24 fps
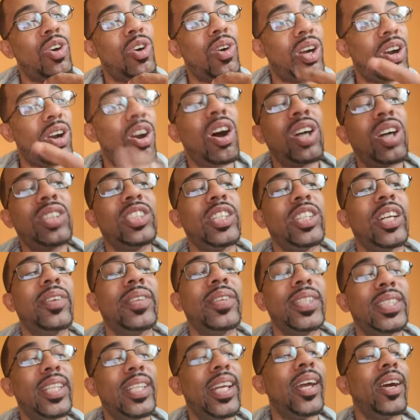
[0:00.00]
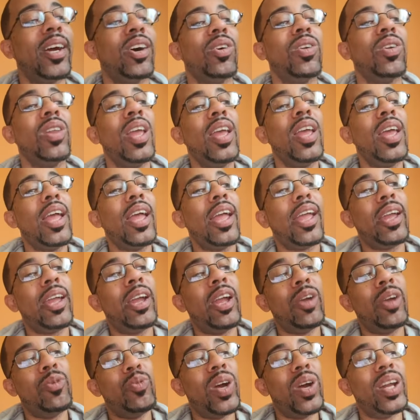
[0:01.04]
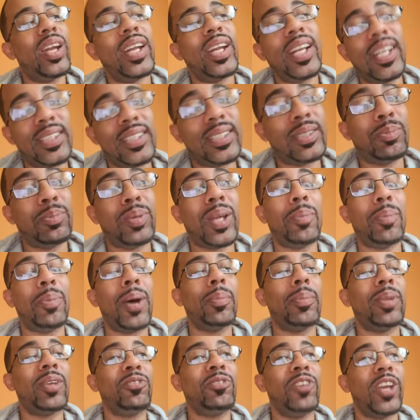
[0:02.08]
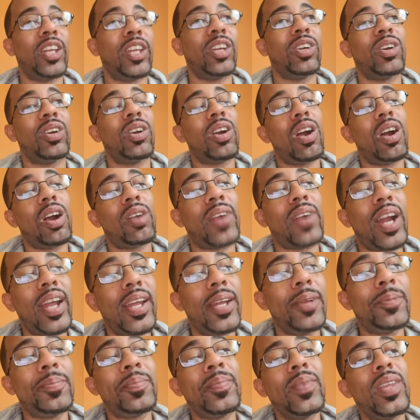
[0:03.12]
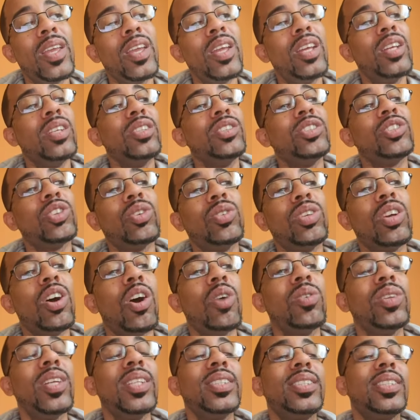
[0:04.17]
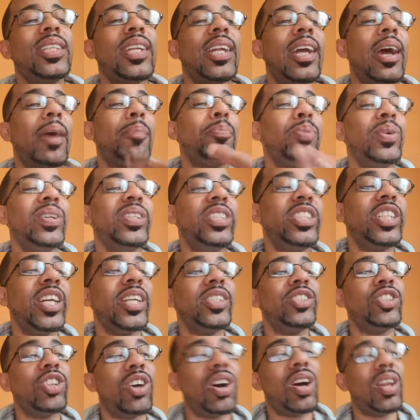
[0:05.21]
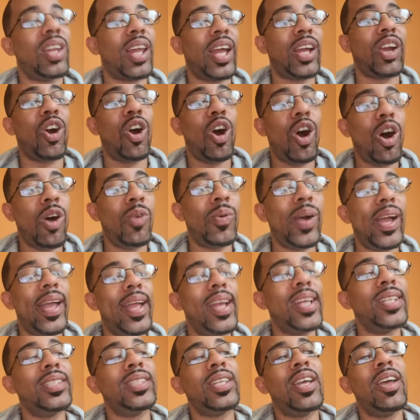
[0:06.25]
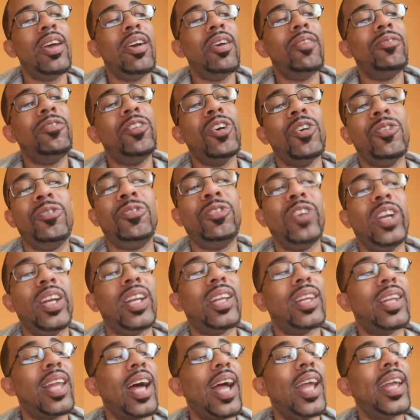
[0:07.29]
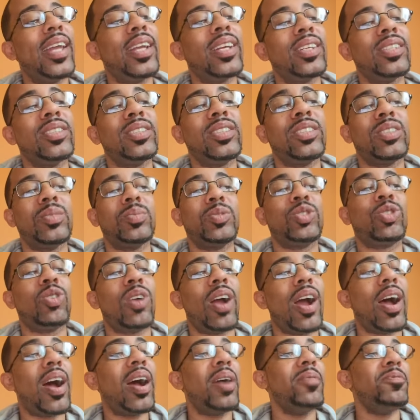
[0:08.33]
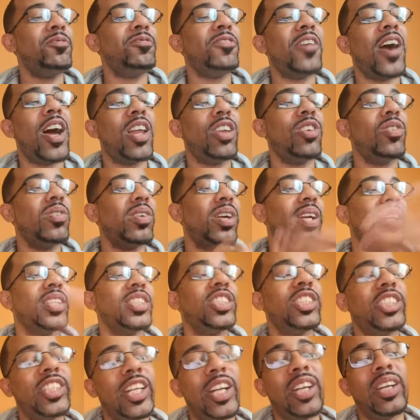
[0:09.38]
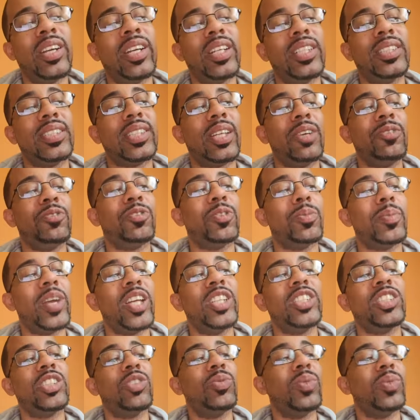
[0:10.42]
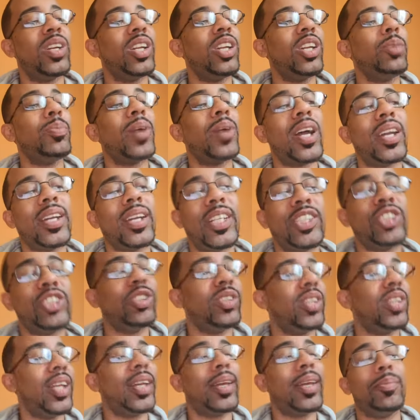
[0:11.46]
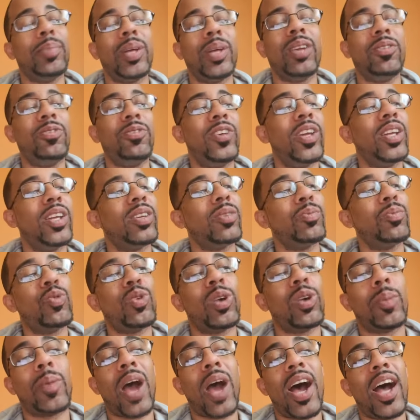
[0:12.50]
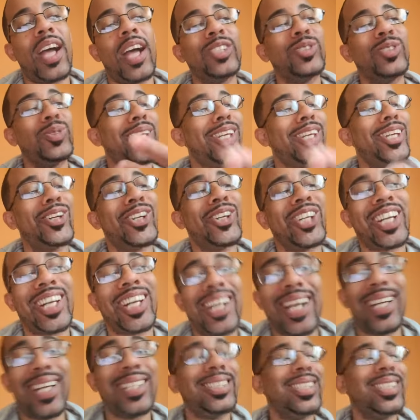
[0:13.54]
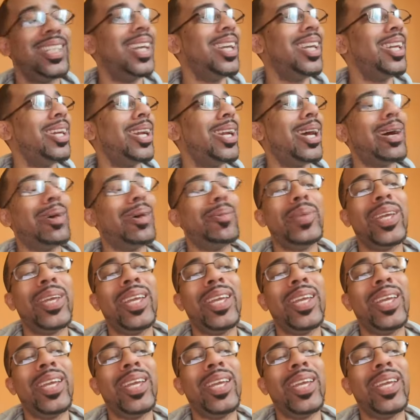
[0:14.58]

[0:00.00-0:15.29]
know a cautionary tale in, in what it is to be a public figure. All right. So yo, listen, I appreciate y'all like always. Feel free to like, subscribe, follow, and share this information with anybody that you think could benefit. The more eyes we get on the content, you know what I